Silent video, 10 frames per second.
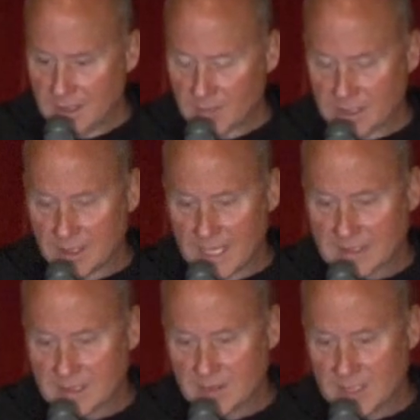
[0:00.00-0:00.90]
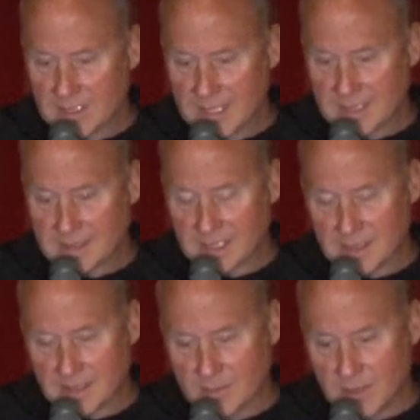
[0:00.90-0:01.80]
but the last thing my dad
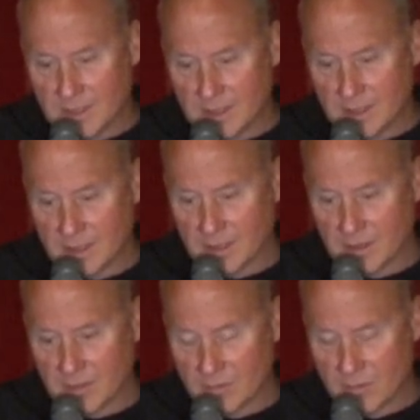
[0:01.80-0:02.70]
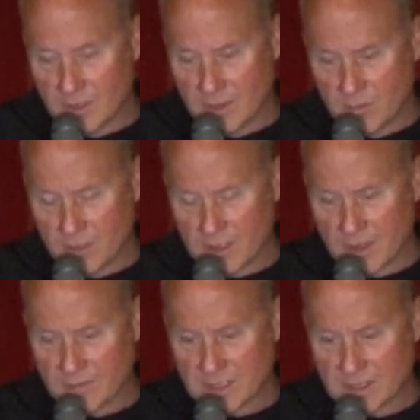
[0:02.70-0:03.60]
said to me uh, in one of the
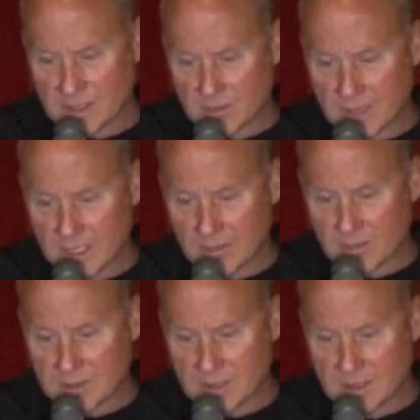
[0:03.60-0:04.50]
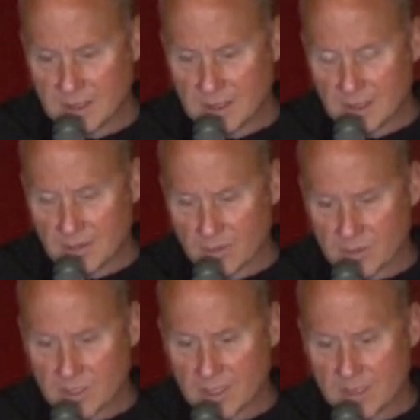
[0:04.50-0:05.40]
conversations we had was, we are
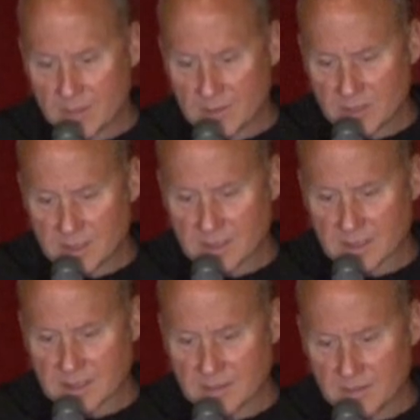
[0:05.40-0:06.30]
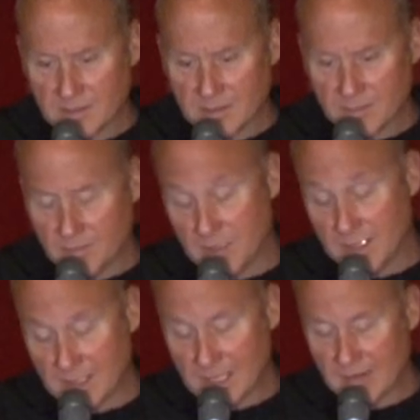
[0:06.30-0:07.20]
talking about Jesus and, and,
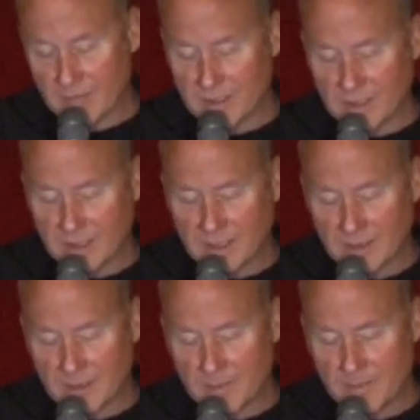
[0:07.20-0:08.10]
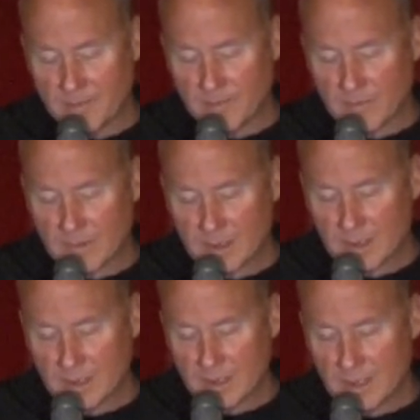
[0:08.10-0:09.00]
being in heaven, and um,
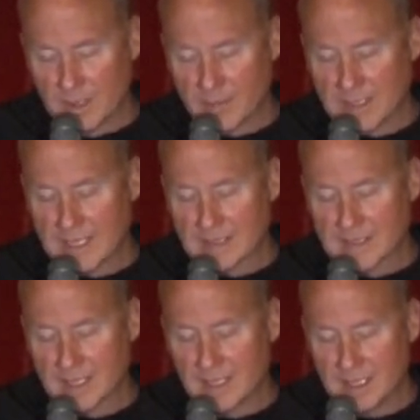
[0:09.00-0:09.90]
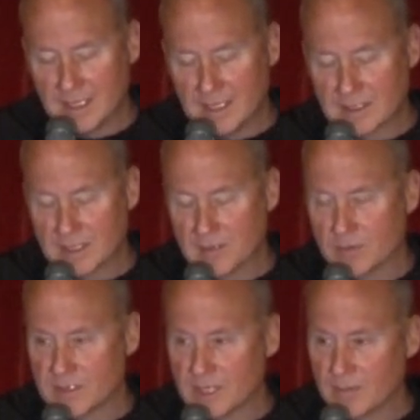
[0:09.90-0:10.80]
my dad said, and he's going to
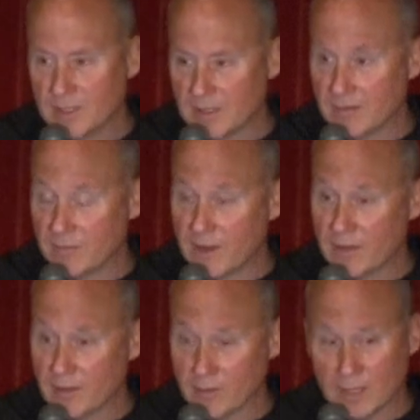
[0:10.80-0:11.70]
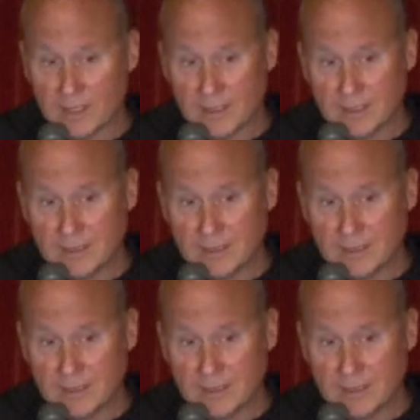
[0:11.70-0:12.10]
present me to the Father, right?